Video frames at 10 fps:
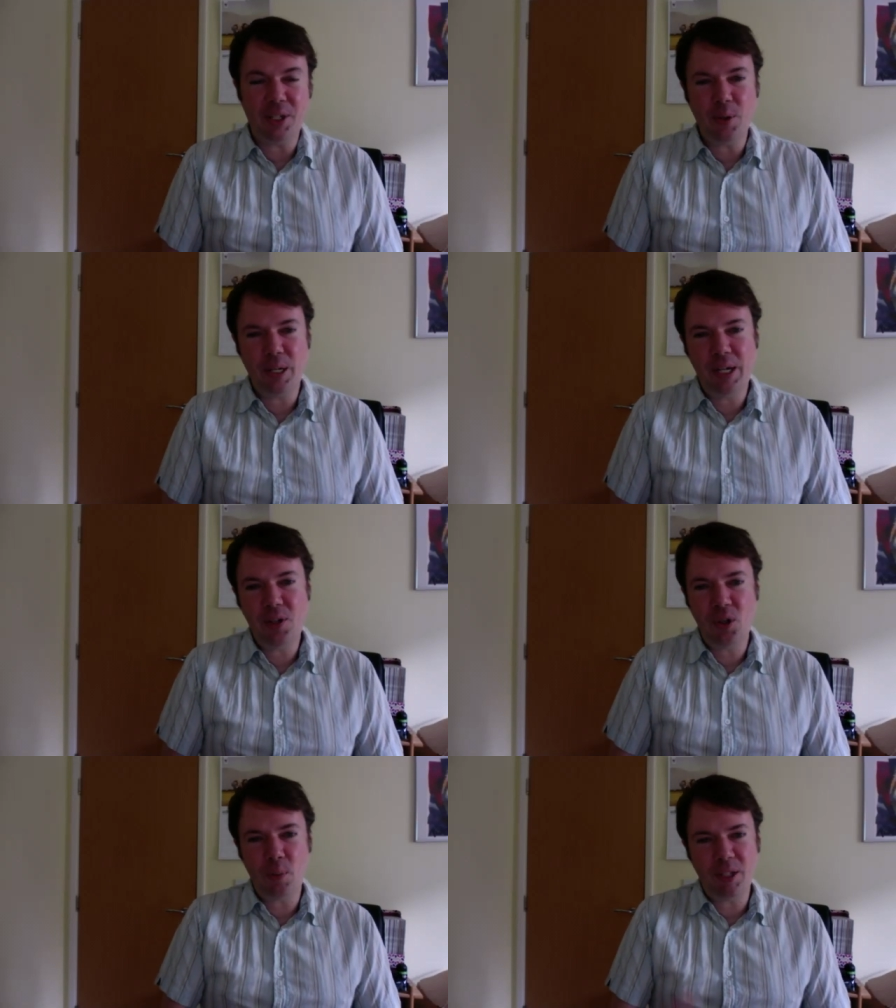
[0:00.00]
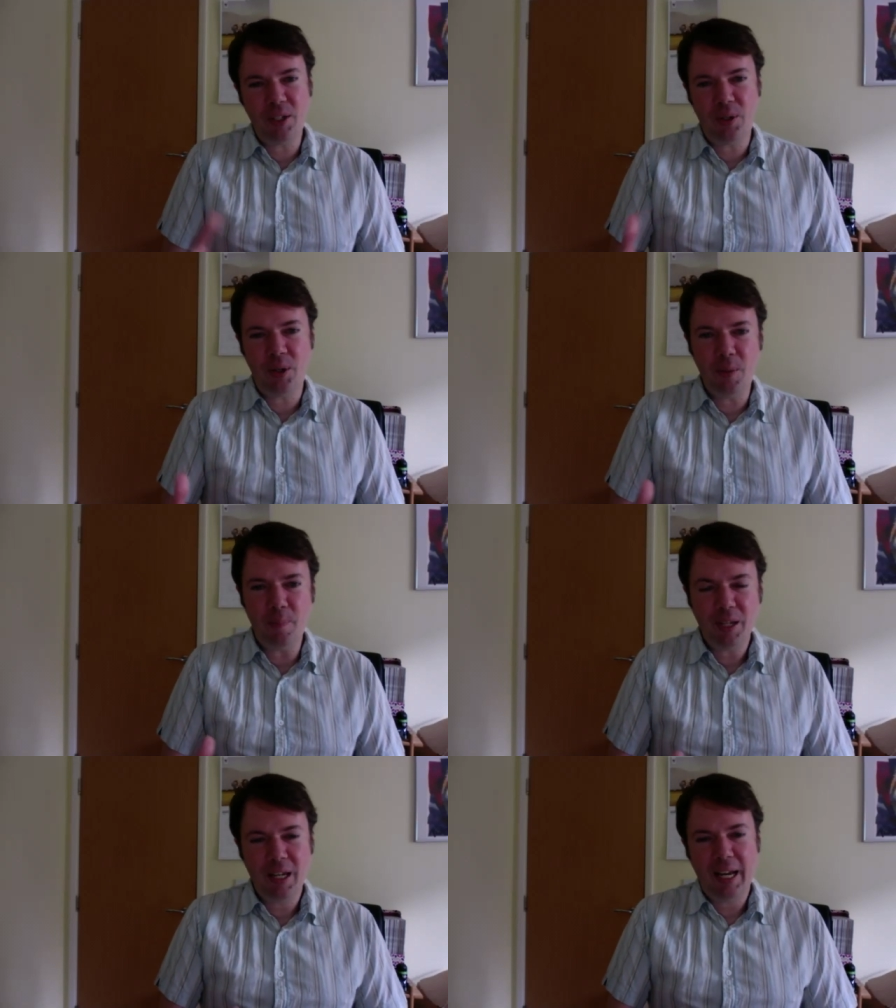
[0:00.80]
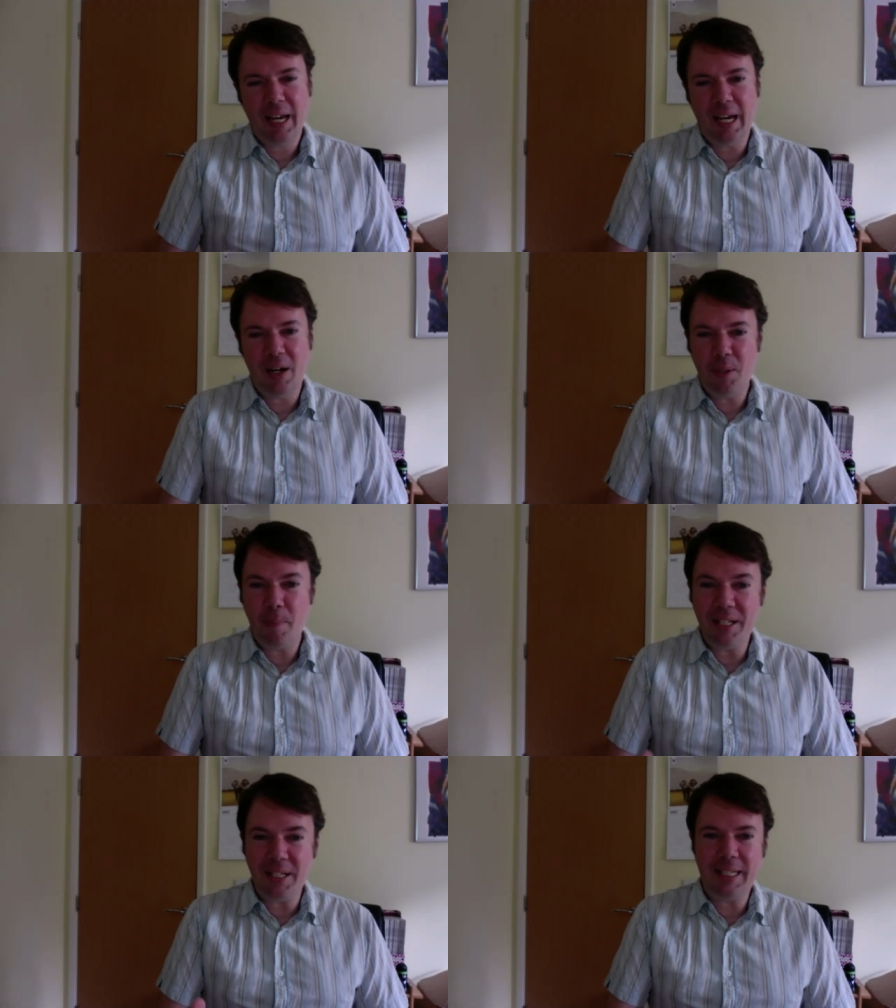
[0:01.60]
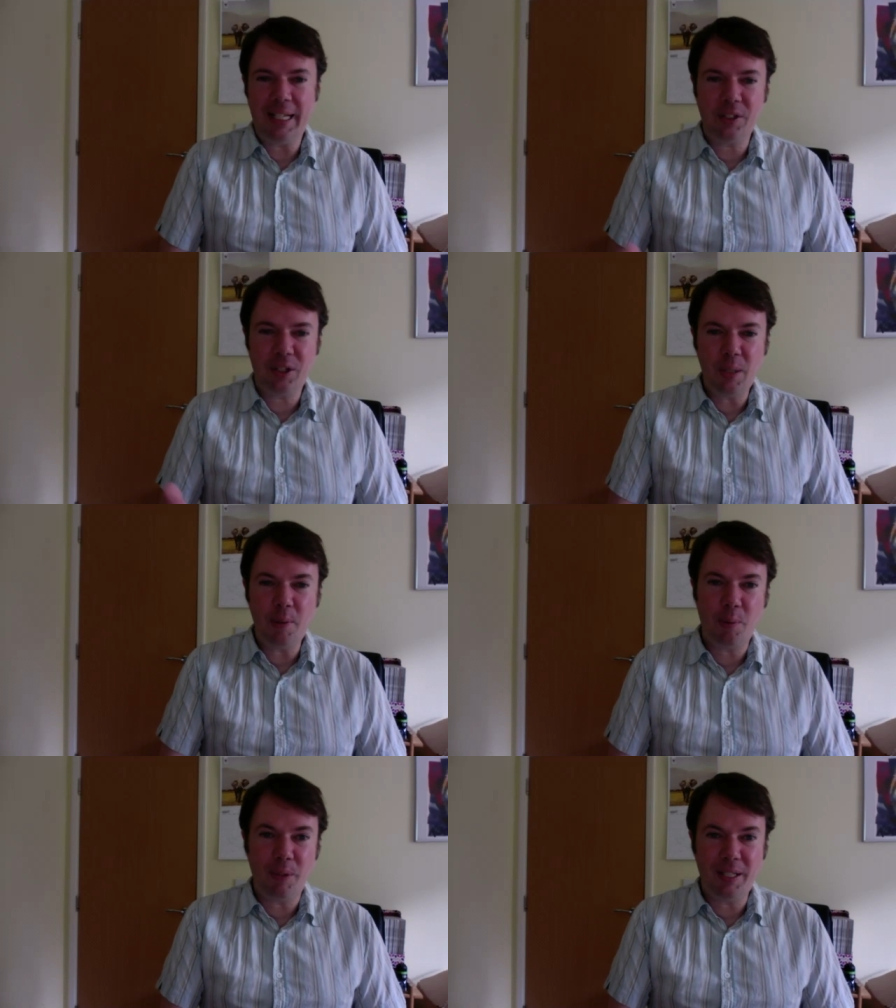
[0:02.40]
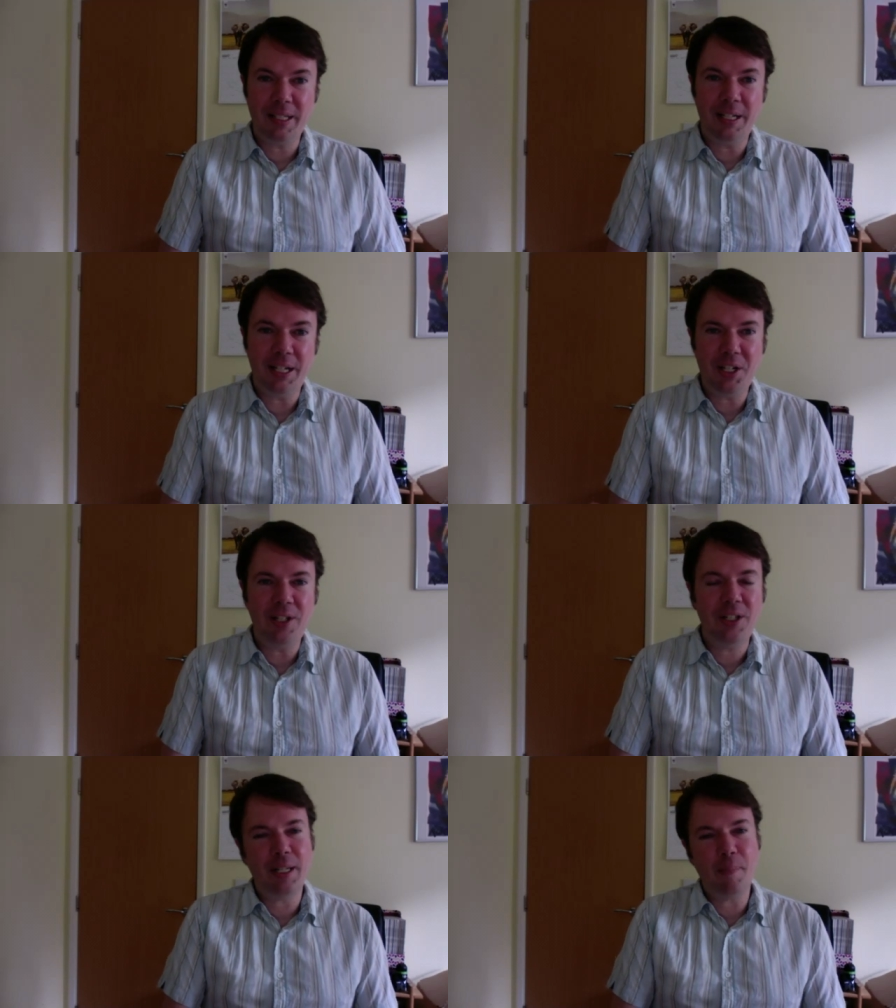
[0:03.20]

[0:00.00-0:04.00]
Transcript: So can you talk me through how the business has coped with conditions in the